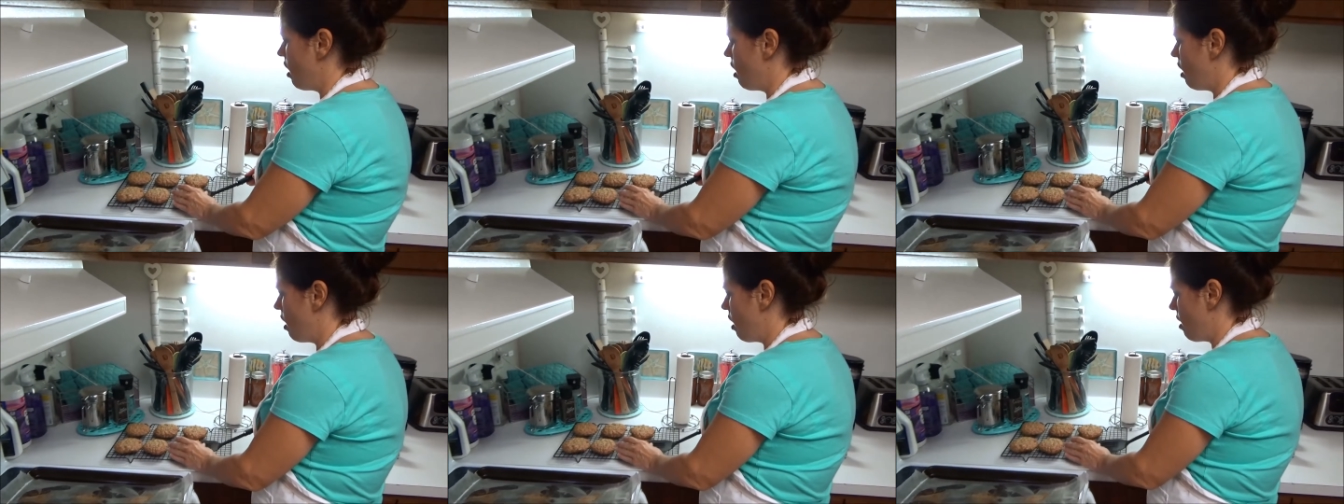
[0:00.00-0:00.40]

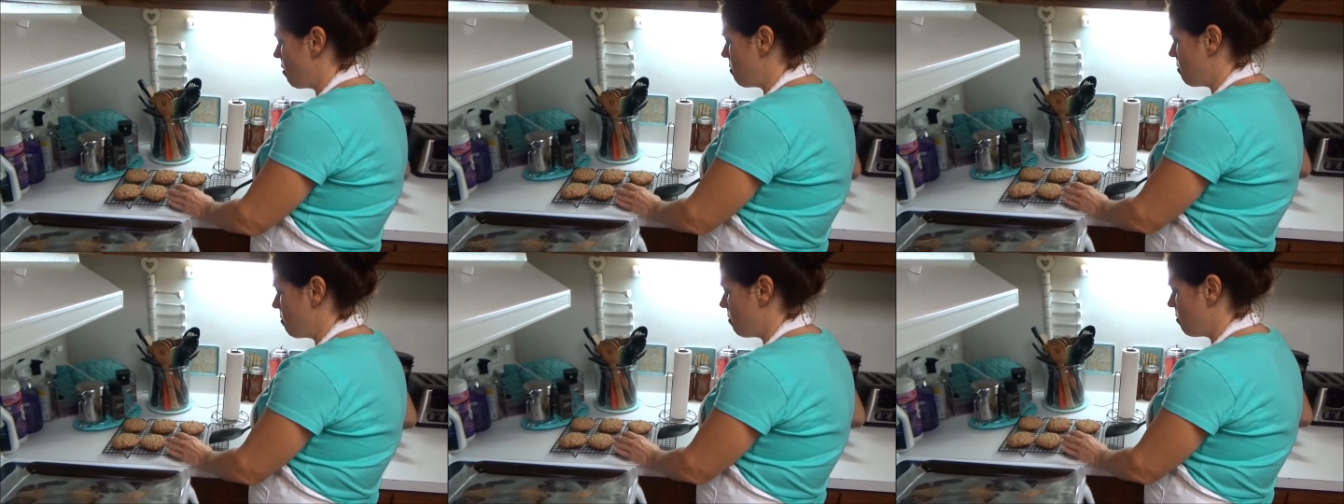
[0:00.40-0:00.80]

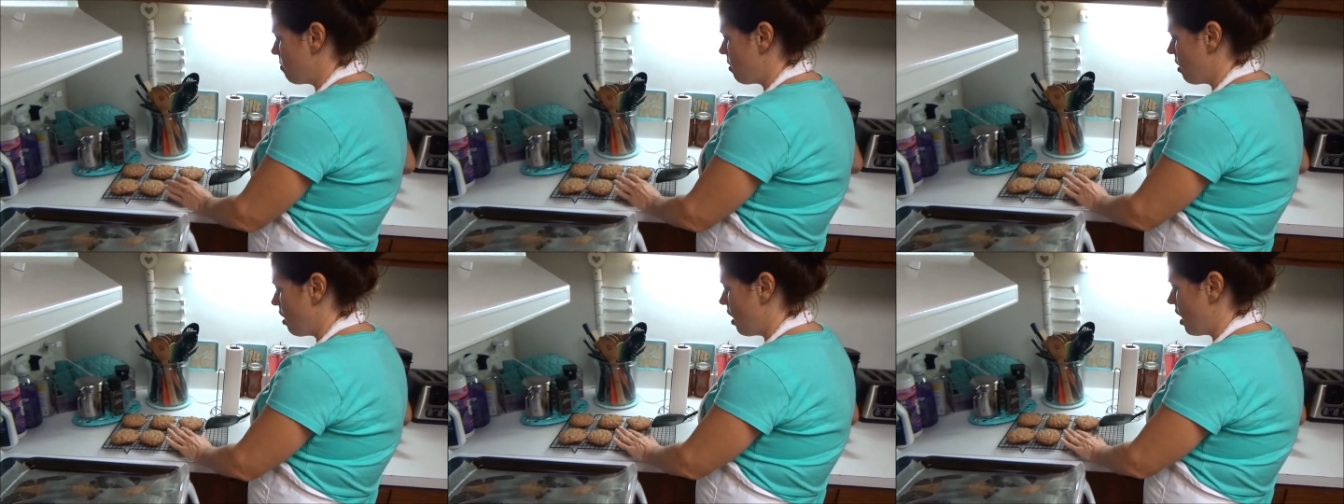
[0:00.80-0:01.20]
Um,
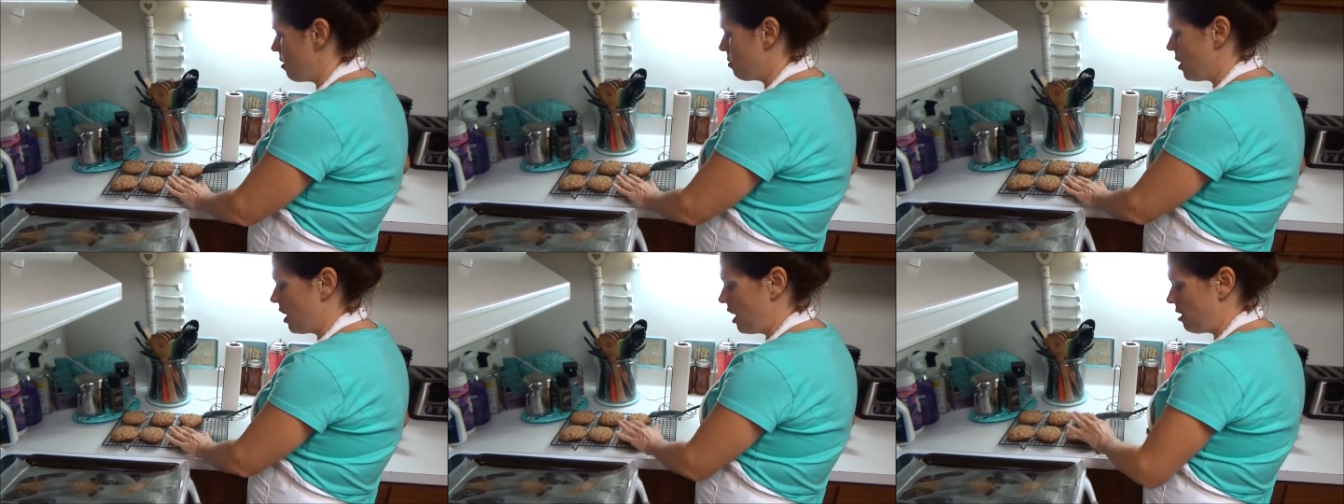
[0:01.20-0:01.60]
I'm
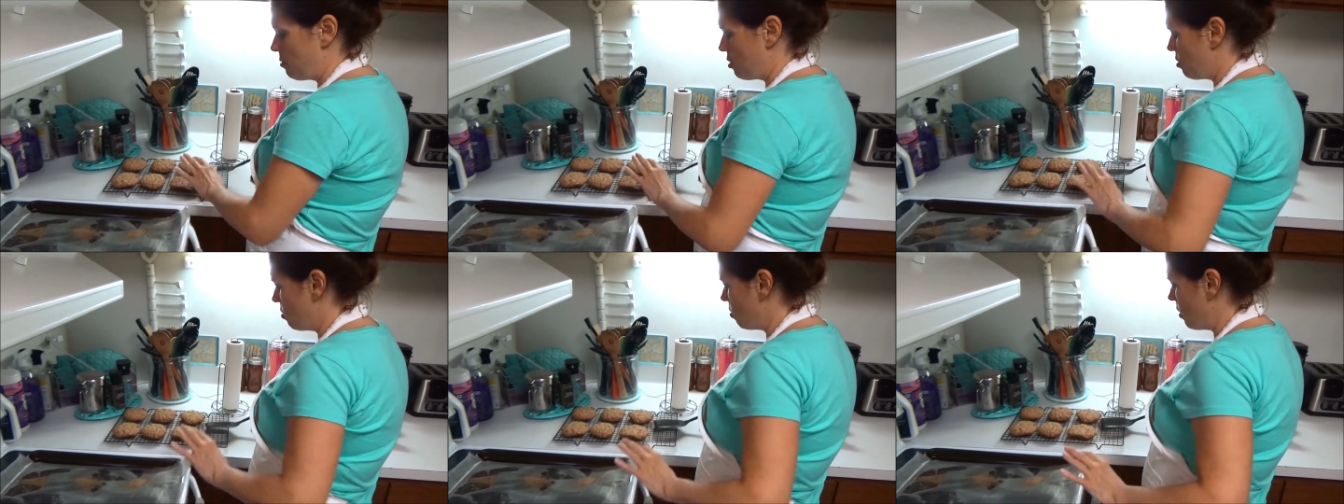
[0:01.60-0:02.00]
going to let them
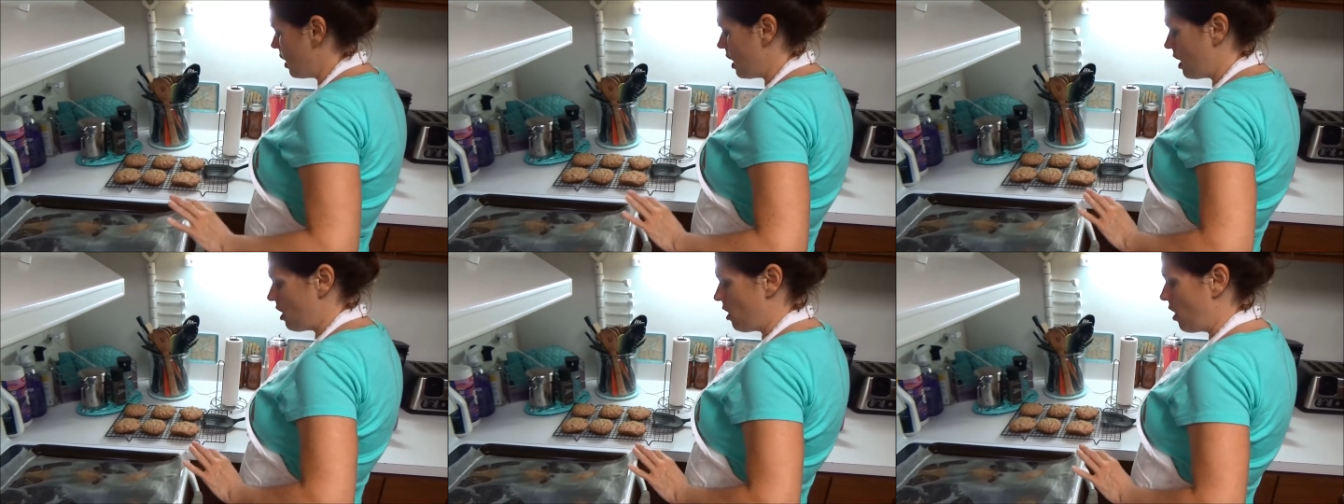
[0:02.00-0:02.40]
cool
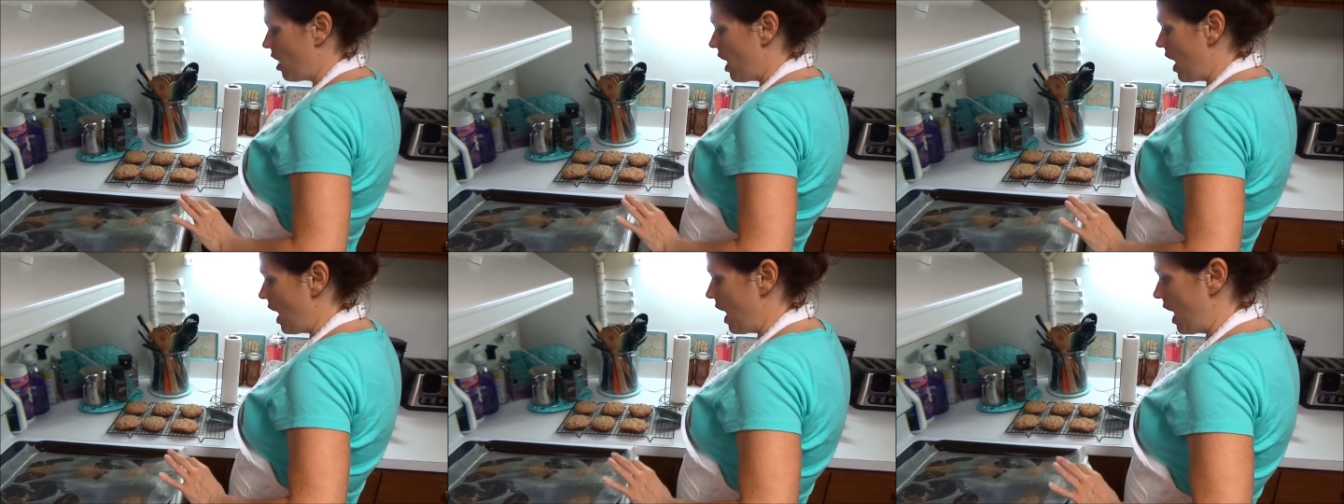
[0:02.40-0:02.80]
here,
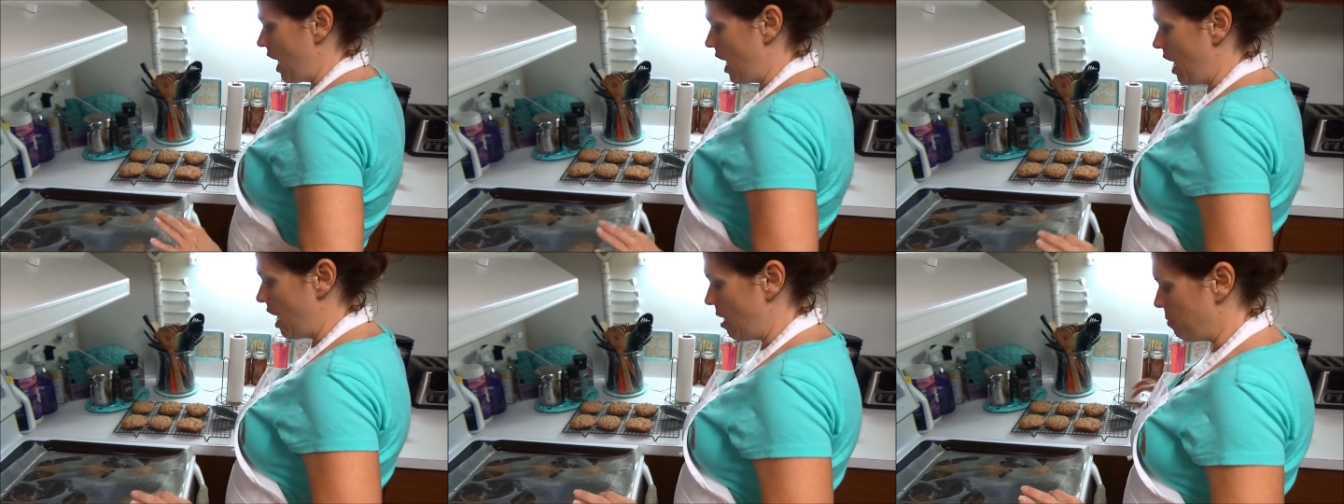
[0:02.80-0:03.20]

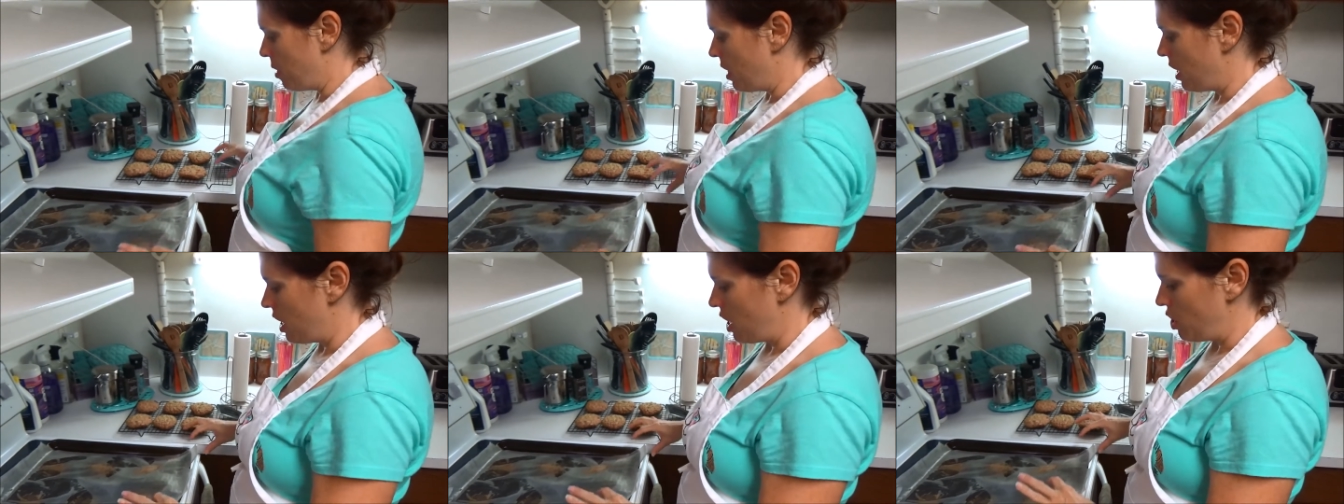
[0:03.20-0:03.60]
and I'm
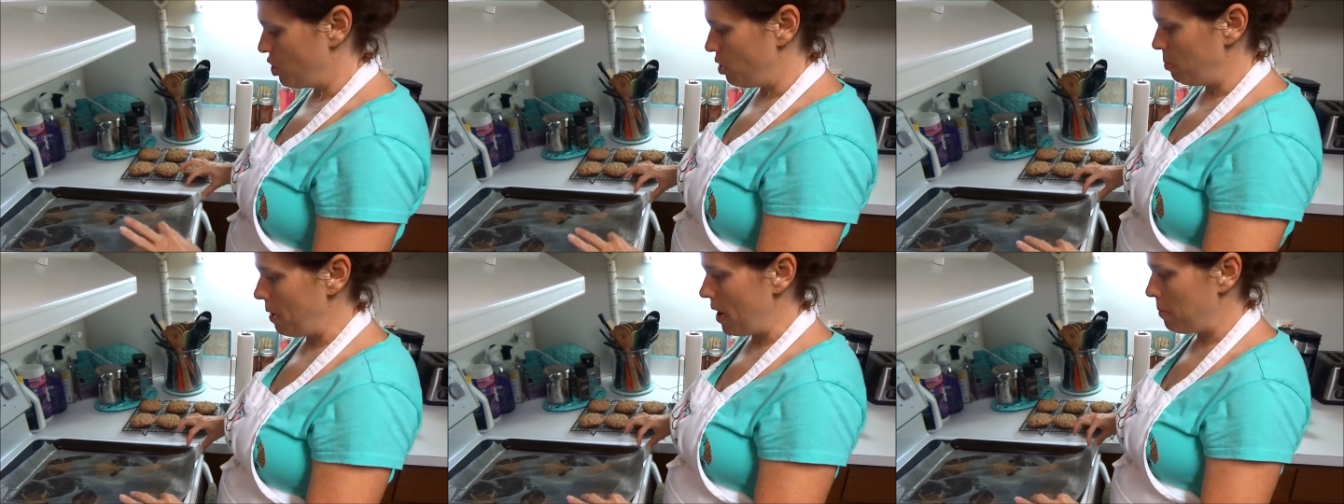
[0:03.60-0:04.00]
going to get
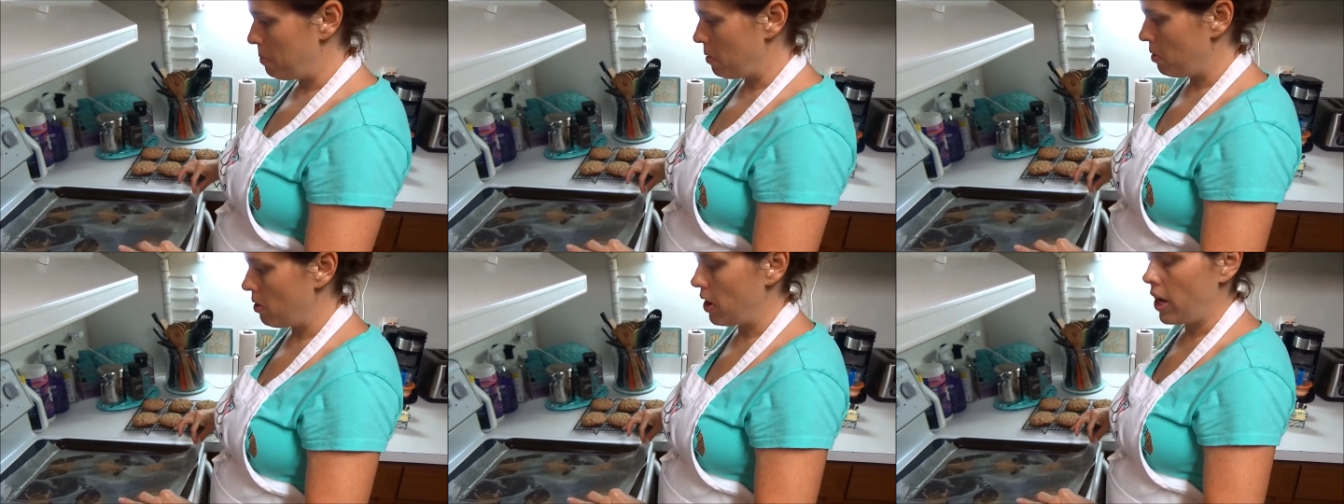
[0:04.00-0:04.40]
new
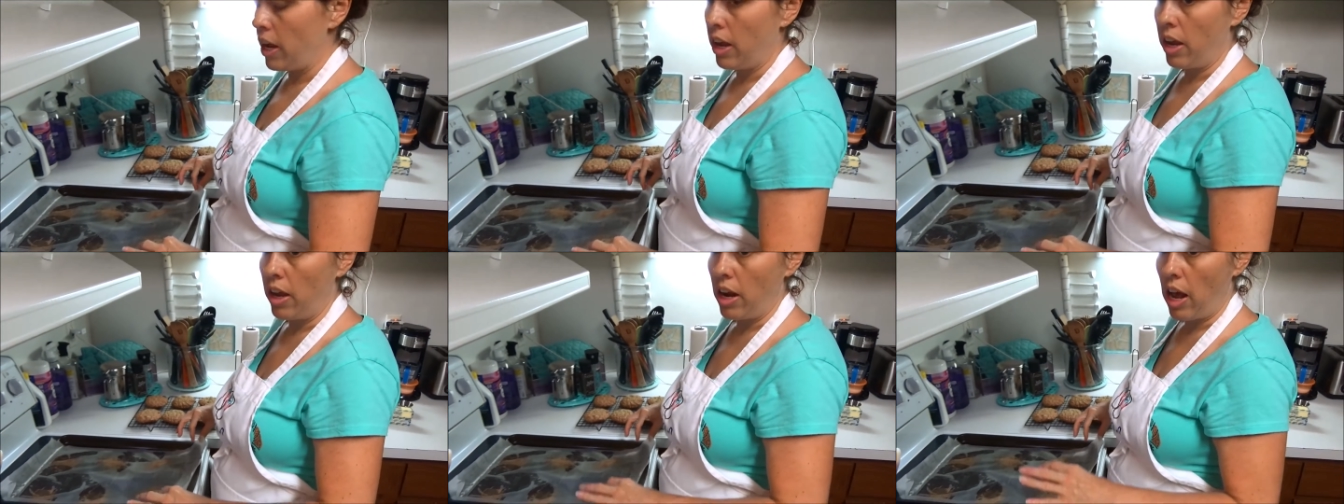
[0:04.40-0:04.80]
paper,
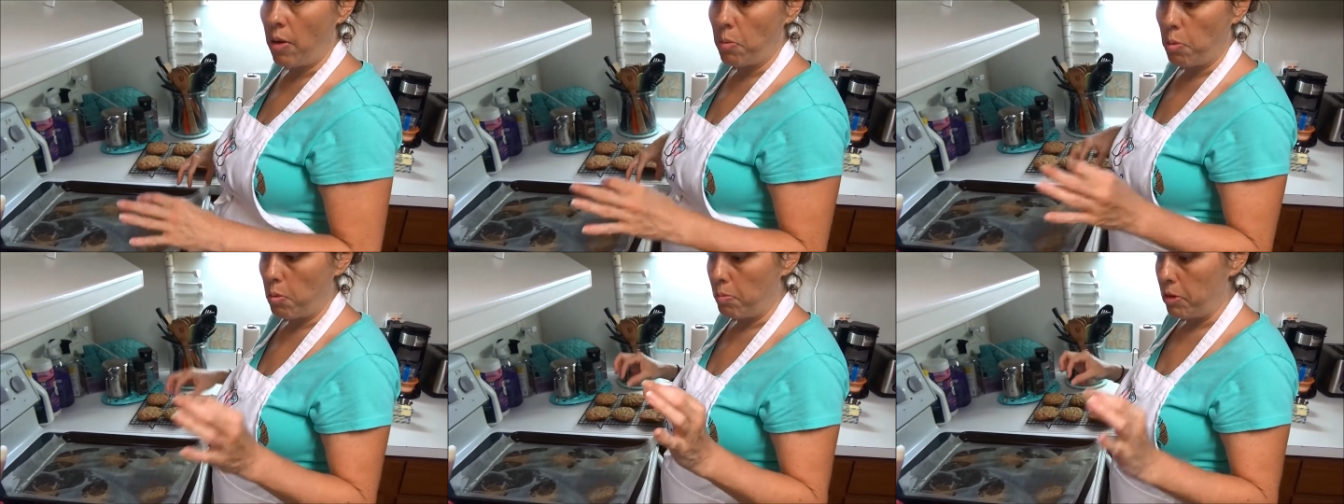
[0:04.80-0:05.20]
and I
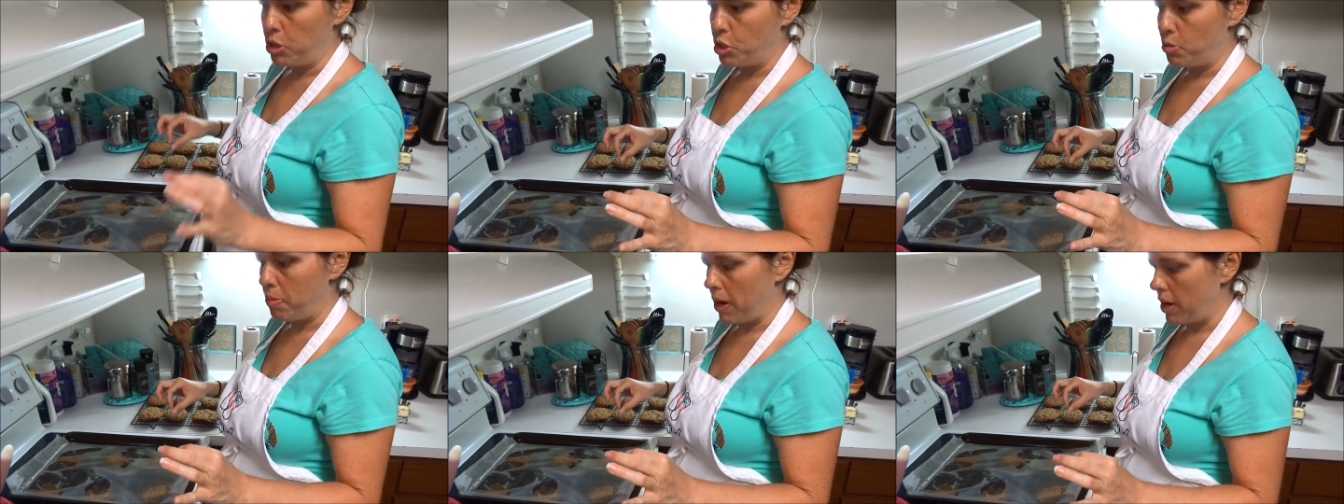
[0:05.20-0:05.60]
will
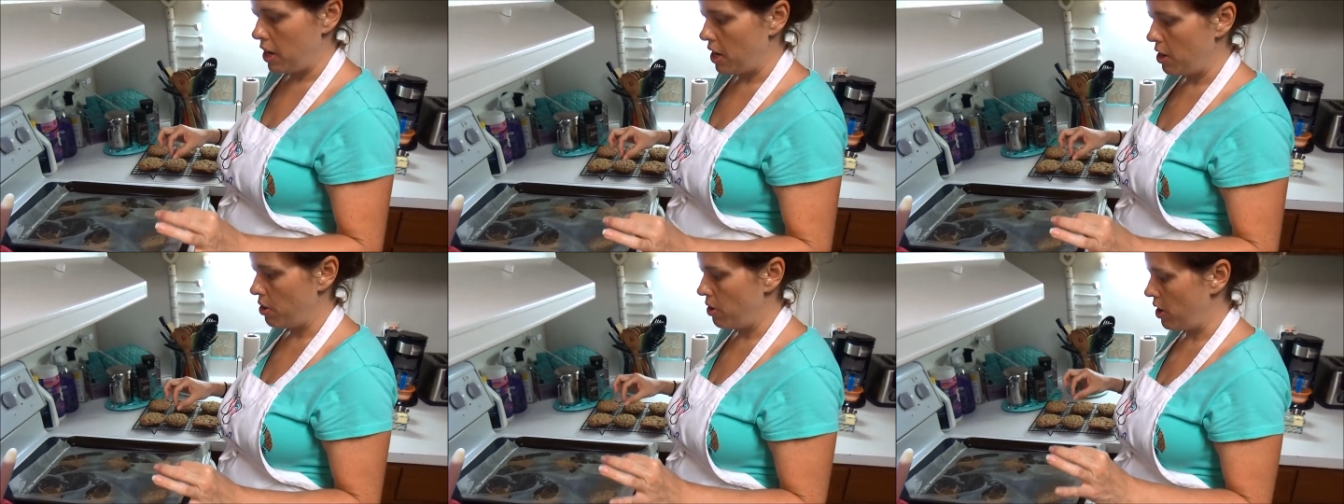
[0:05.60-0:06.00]
meet you back
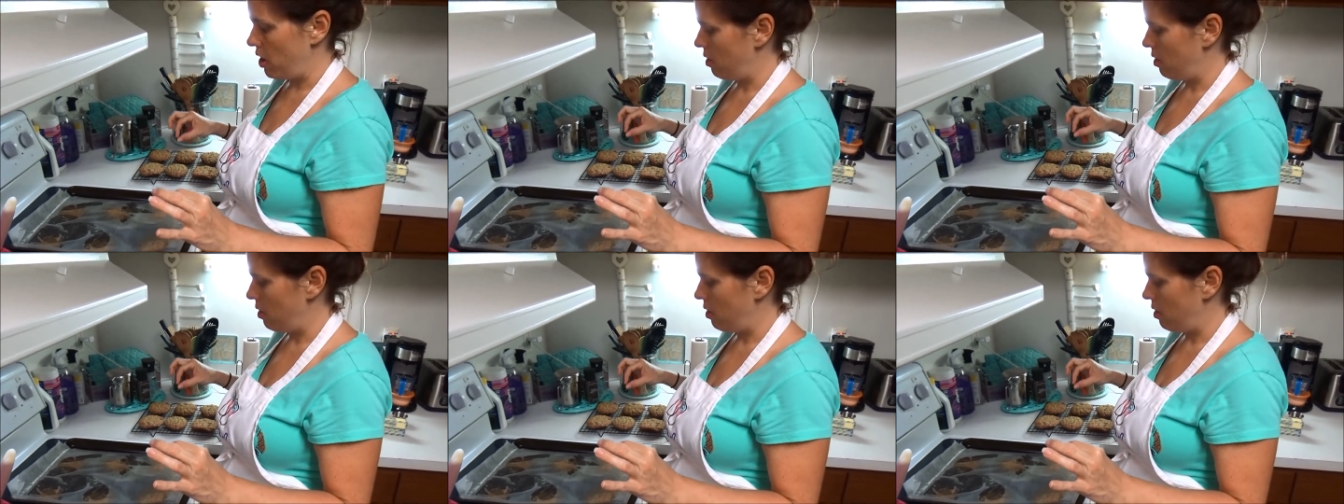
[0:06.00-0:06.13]
here